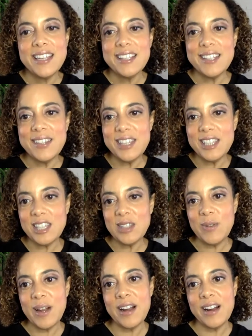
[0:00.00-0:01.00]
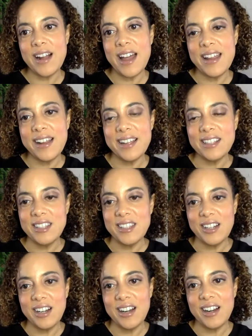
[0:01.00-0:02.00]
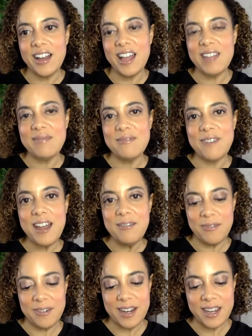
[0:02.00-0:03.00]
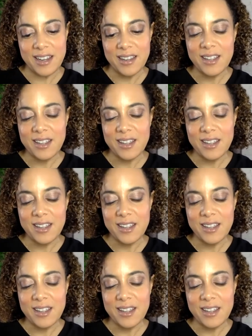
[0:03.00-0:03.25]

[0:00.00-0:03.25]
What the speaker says: So this is where I answer 5 free